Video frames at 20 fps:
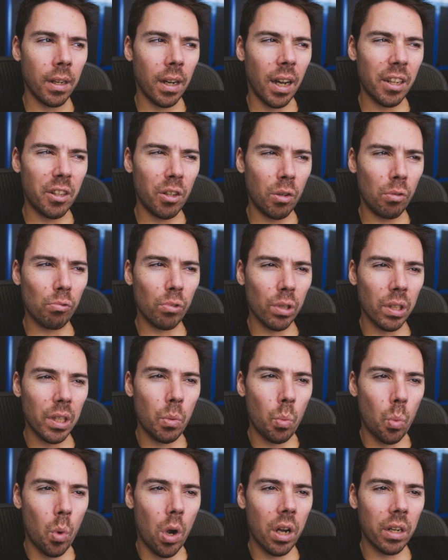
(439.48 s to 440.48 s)
I don't
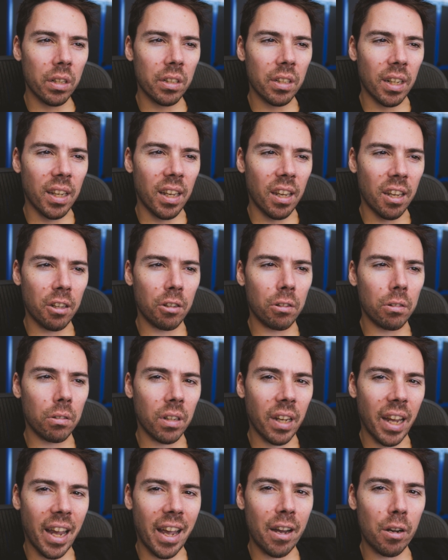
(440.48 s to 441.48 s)
really want to kill
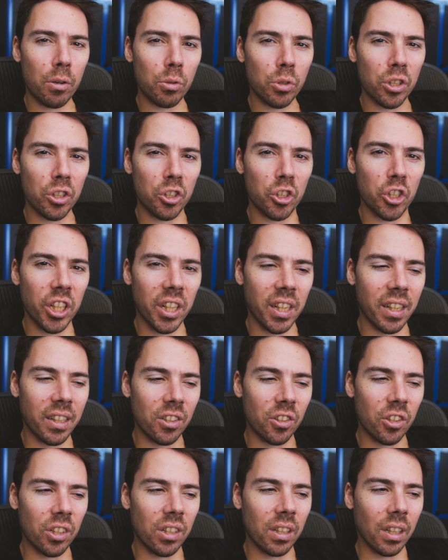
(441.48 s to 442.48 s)
cows and
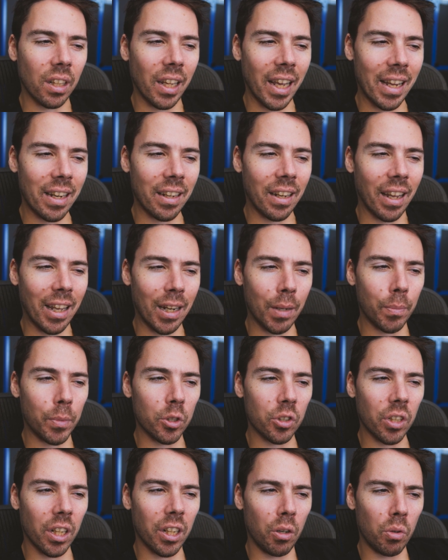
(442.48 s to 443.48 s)
chickens and land
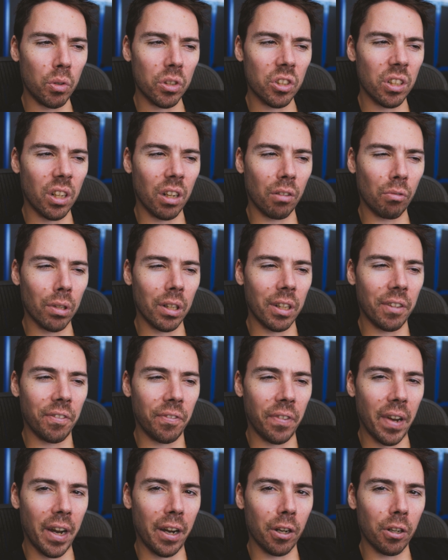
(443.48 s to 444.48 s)
animals. I know it's not really
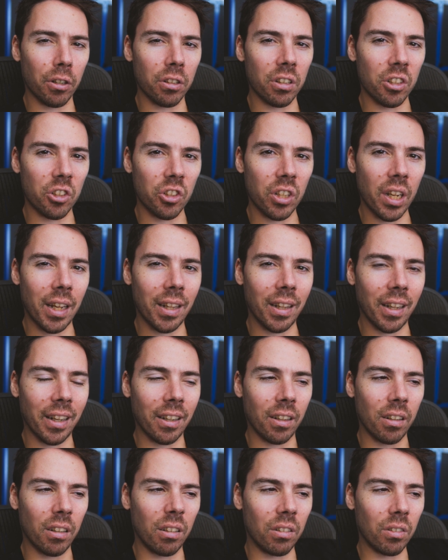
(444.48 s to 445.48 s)
fair to say,
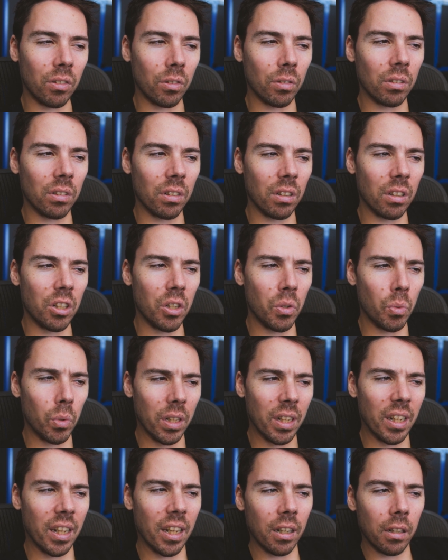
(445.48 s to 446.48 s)
like, oh, you
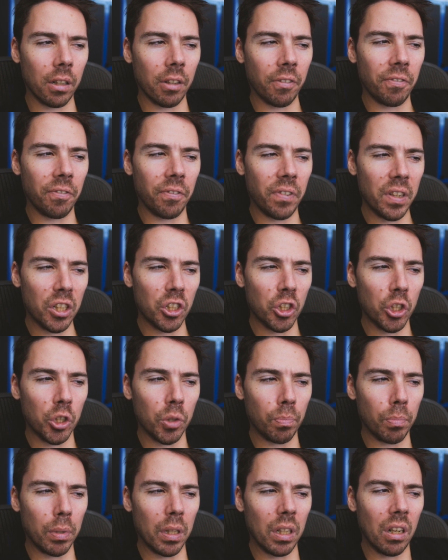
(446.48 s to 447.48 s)
would kill a
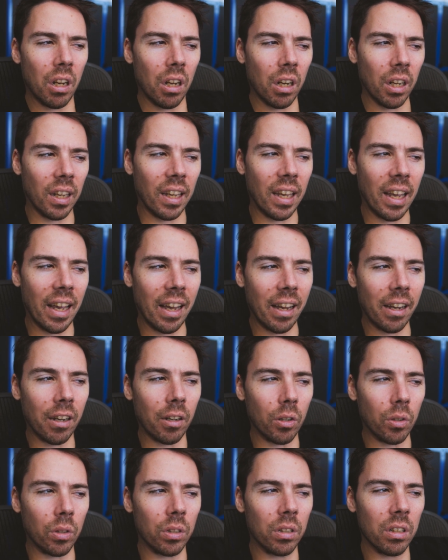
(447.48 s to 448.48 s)
fish but not a
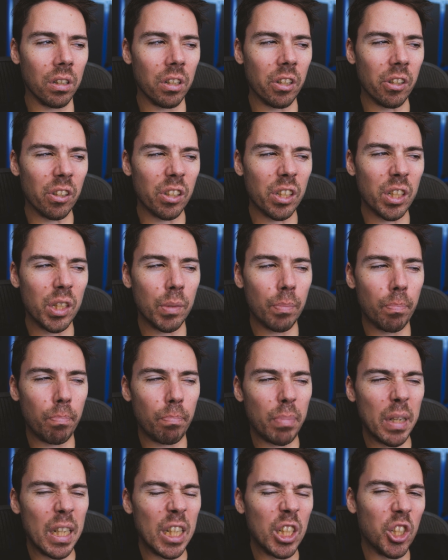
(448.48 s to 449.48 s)
cow. You're a
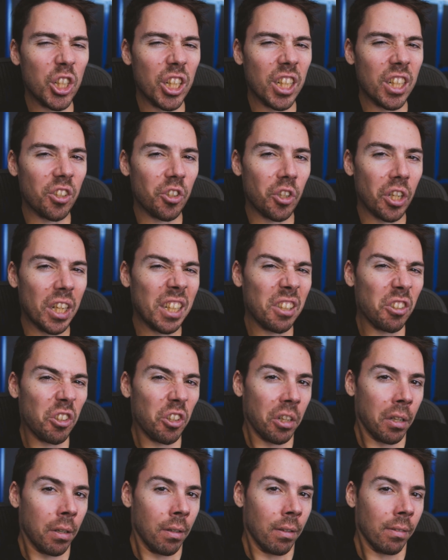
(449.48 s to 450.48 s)

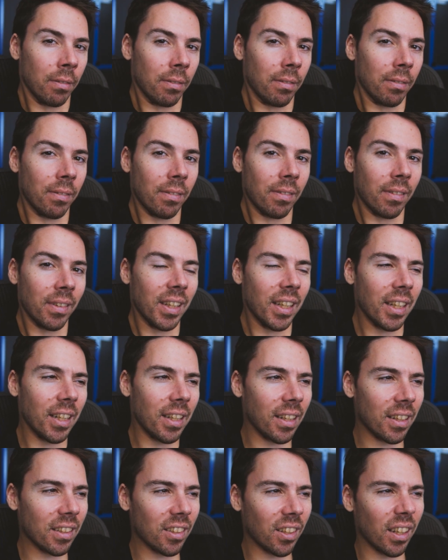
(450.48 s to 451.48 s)
speciesist.
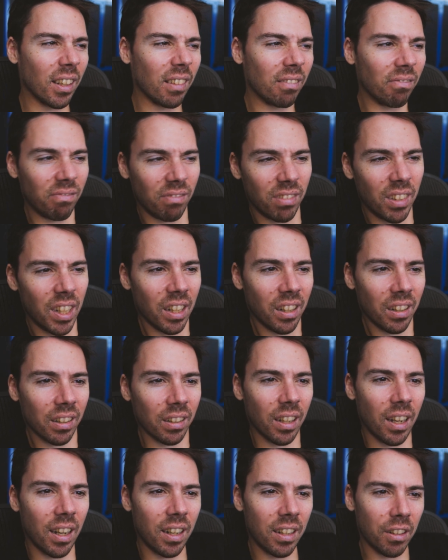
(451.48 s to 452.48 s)
It's like, yeah,
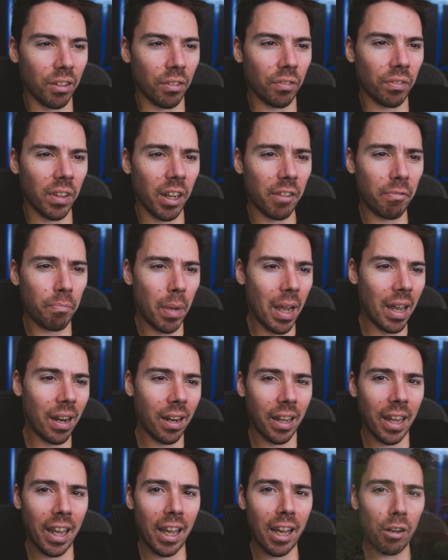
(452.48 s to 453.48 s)
kind of. I've pet
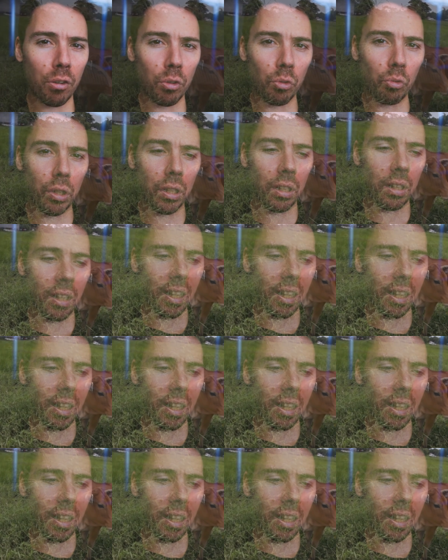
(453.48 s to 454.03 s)
a cow in real